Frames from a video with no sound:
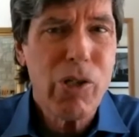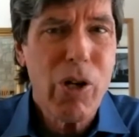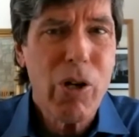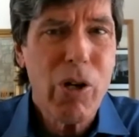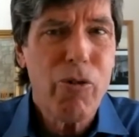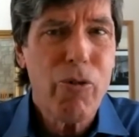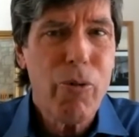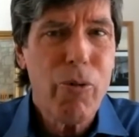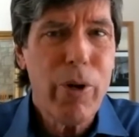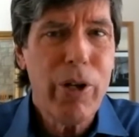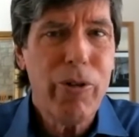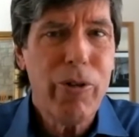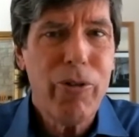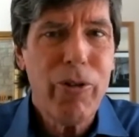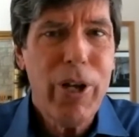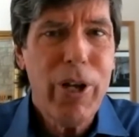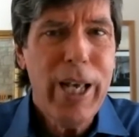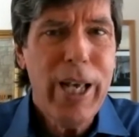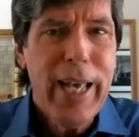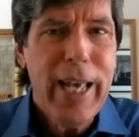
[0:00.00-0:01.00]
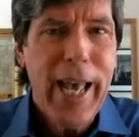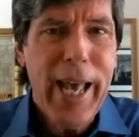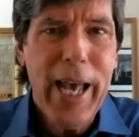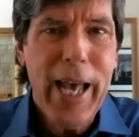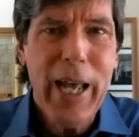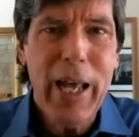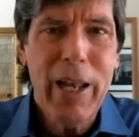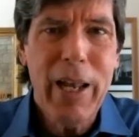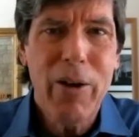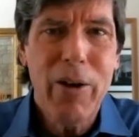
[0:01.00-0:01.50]
countries.
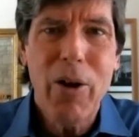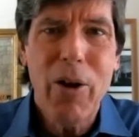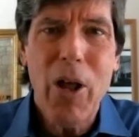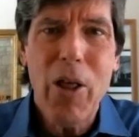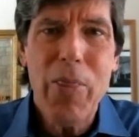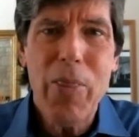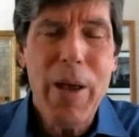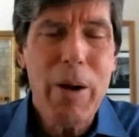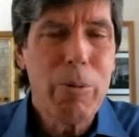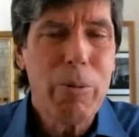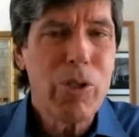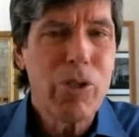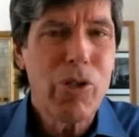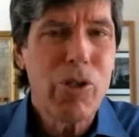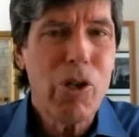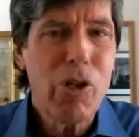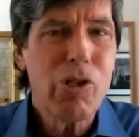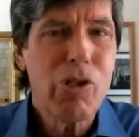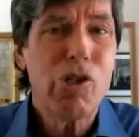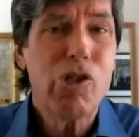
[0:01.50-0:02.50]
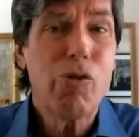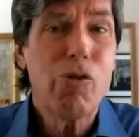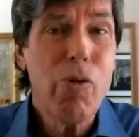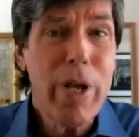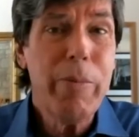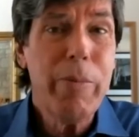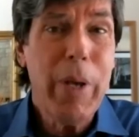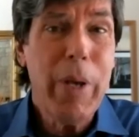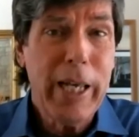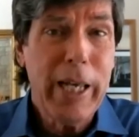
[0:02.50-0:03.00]
And there was
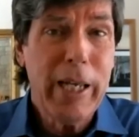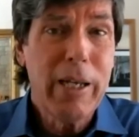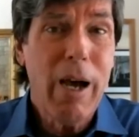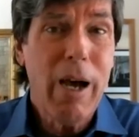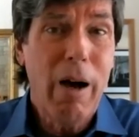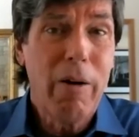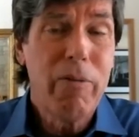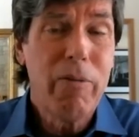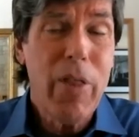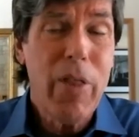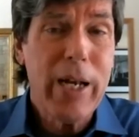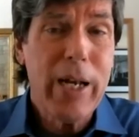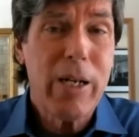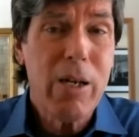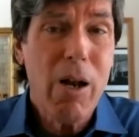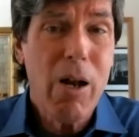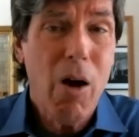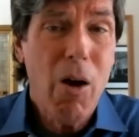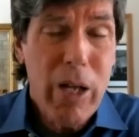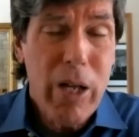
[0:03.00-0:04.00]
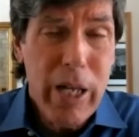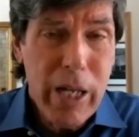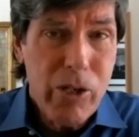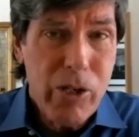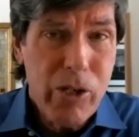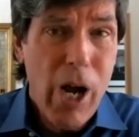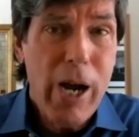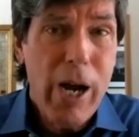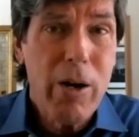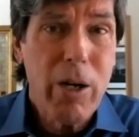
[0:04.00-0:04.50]
streaming of that
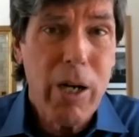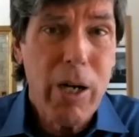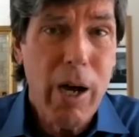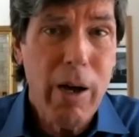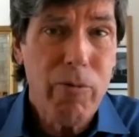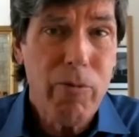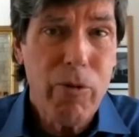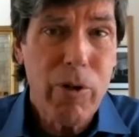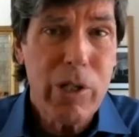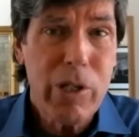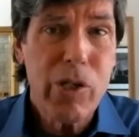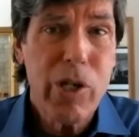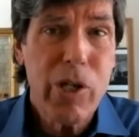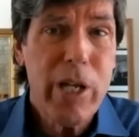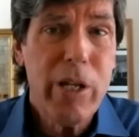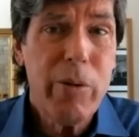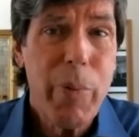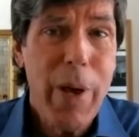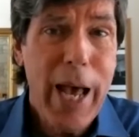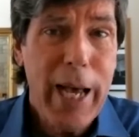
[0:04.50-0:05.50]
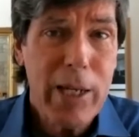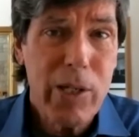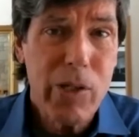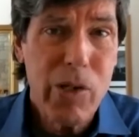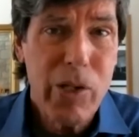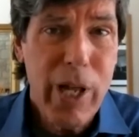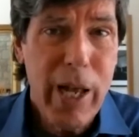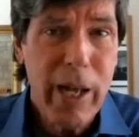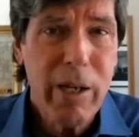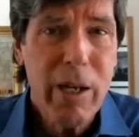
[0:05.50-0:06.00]
entire conference in
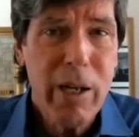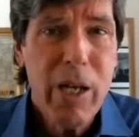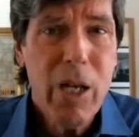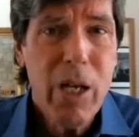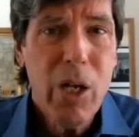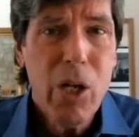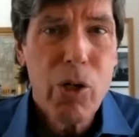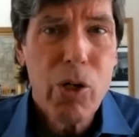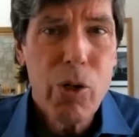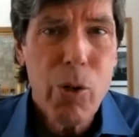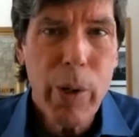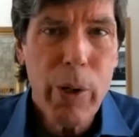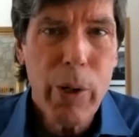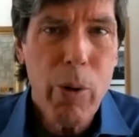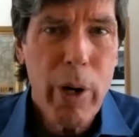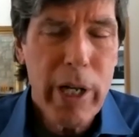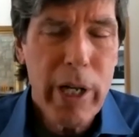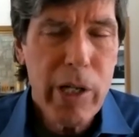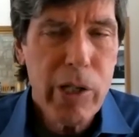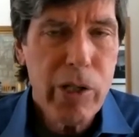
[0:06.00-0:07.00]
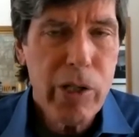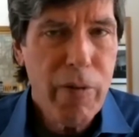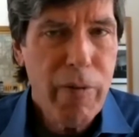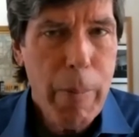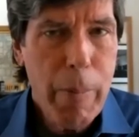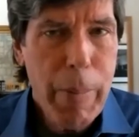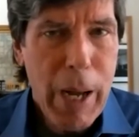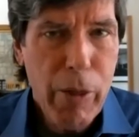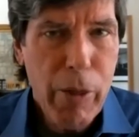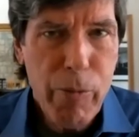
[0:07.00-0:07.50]
Pakistan to an audience of
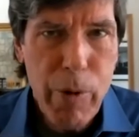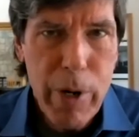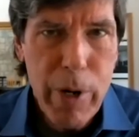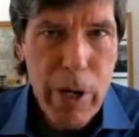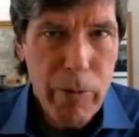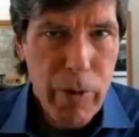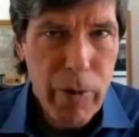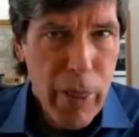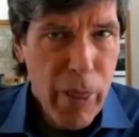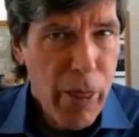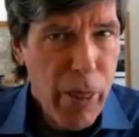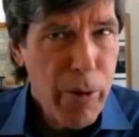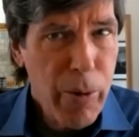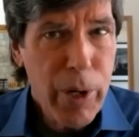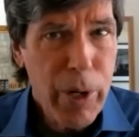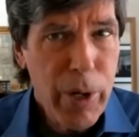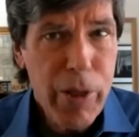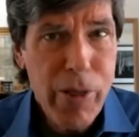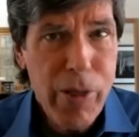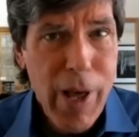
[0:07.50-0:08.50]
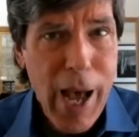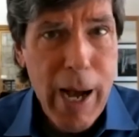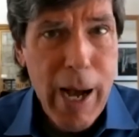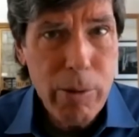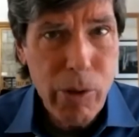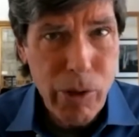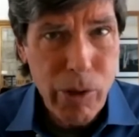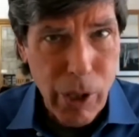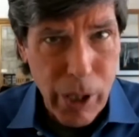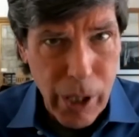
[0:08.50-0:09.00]
about
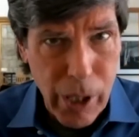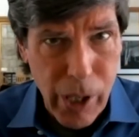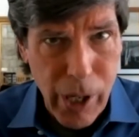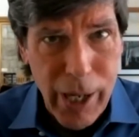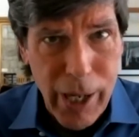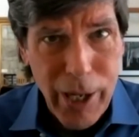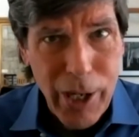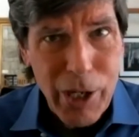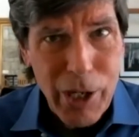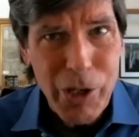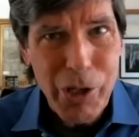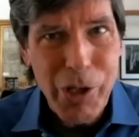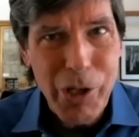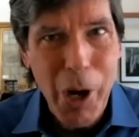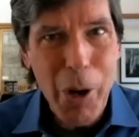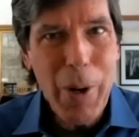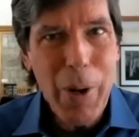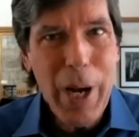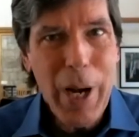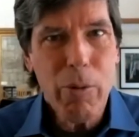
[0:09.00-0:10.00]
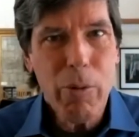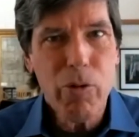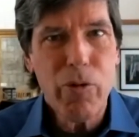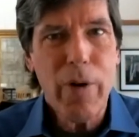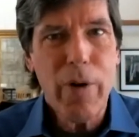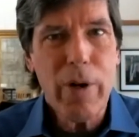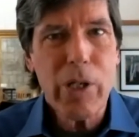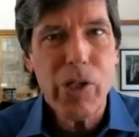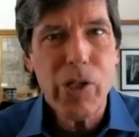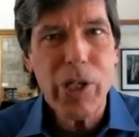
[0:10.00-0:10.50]
330,000. So it was
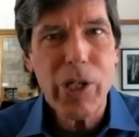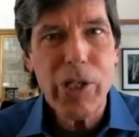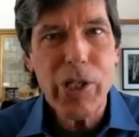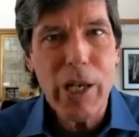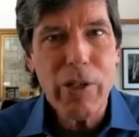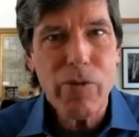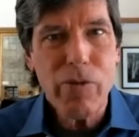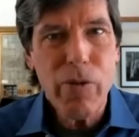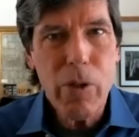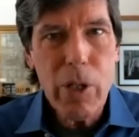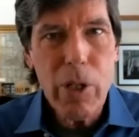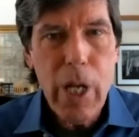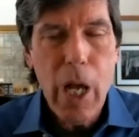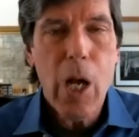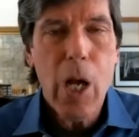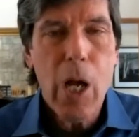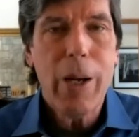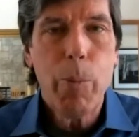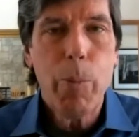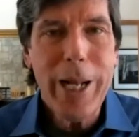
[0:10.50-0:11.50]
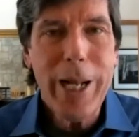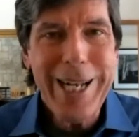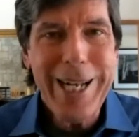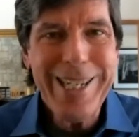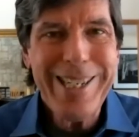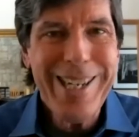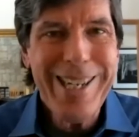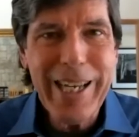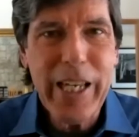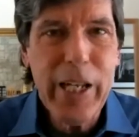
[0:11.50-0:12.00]
very successful, but
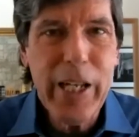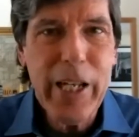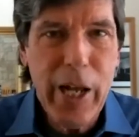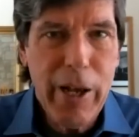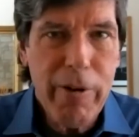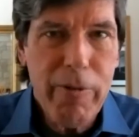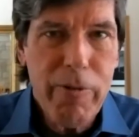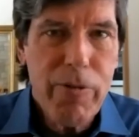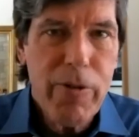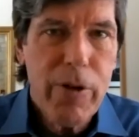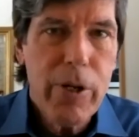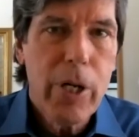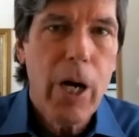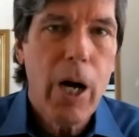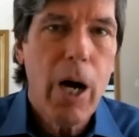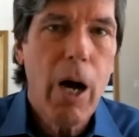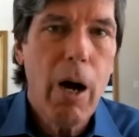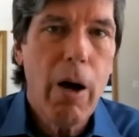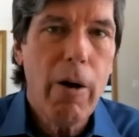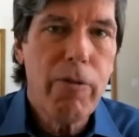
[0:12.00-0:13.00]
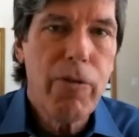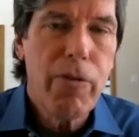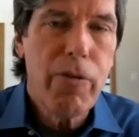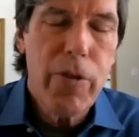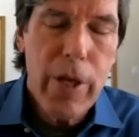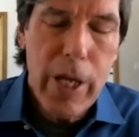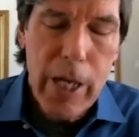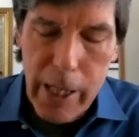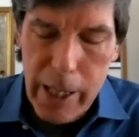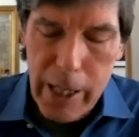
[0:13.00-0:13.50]
indicative of
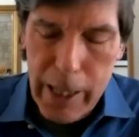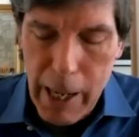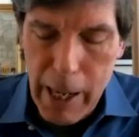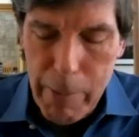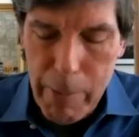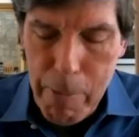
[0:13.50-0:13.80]
the